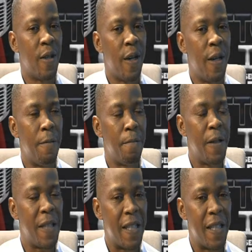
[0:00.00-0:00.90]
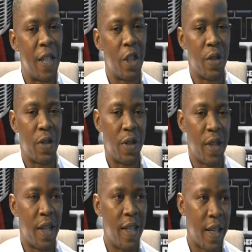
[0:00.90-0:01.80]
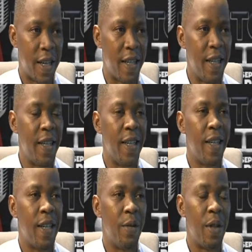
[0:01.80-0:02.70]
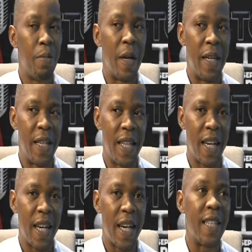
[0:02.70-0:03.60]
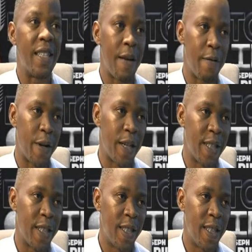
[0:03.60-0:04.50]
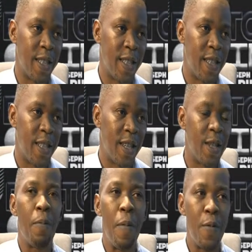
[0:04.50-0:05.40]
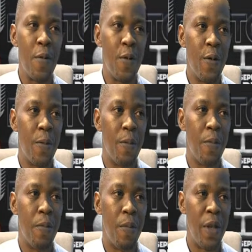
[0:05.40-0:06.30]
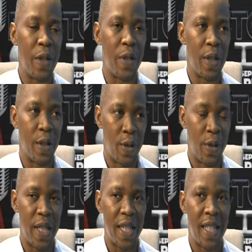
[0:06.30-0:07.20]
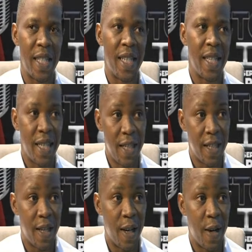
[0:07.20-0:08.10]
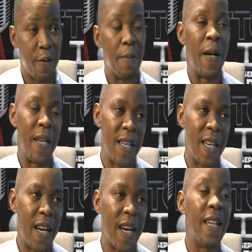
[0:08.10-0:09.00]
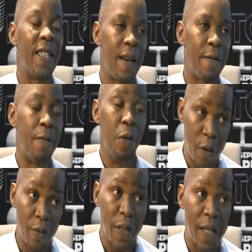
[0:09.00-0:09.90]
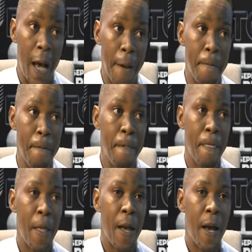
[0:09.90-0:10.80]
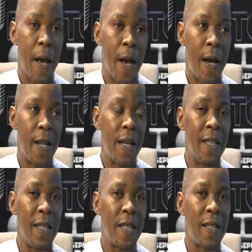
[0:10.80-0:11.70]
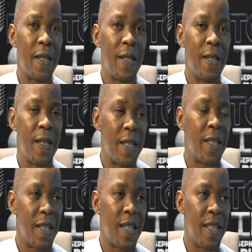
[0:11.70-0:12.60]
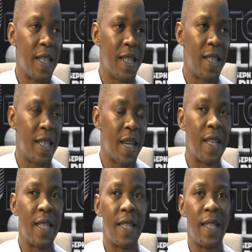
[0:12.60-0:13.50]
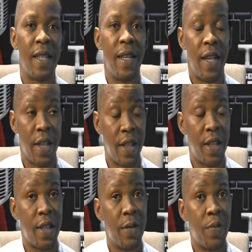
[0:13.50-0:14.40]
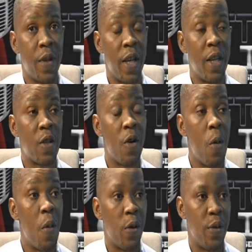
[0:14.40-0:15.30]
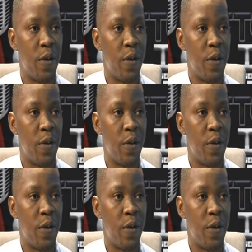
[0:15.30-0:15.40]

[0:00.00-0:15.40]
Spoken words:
in presentation clinically with malaria and typhoid. So people misunderstood it for malaria and typhoid most of the time. And that is, this disease, as it is common